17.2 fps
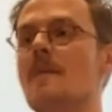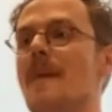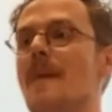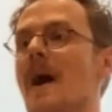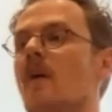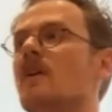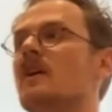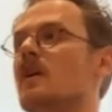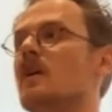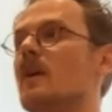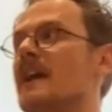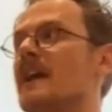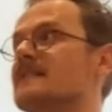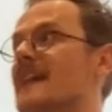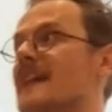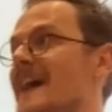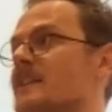about
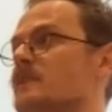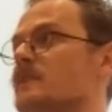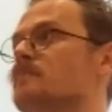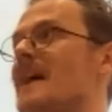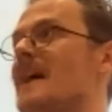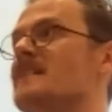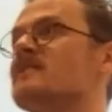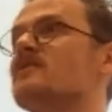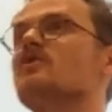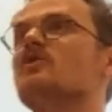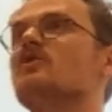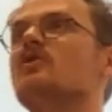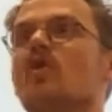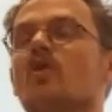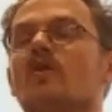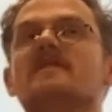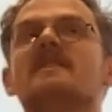is Adam best
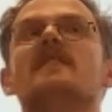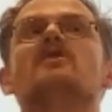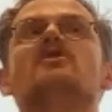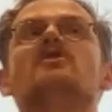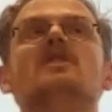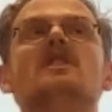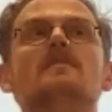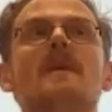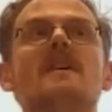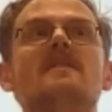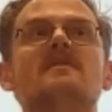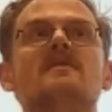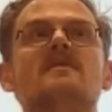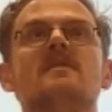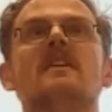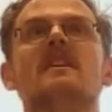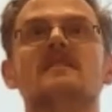or is SGD
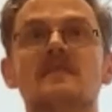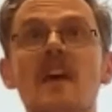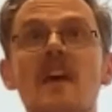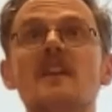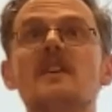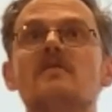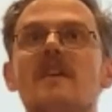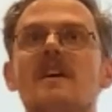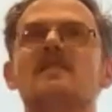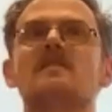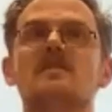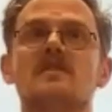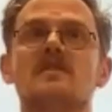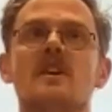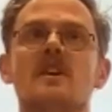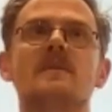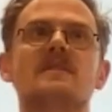best, it's learning rate that
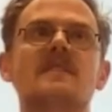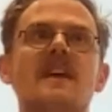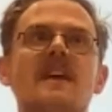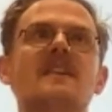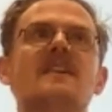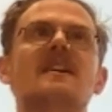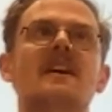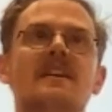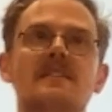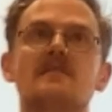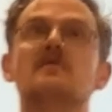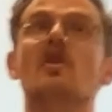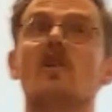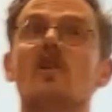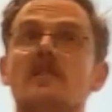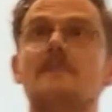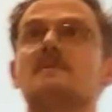determines that, and it's
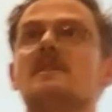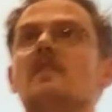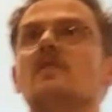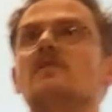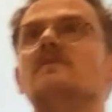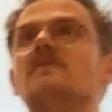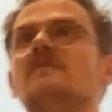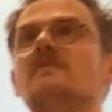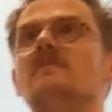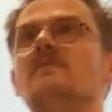not epsilon.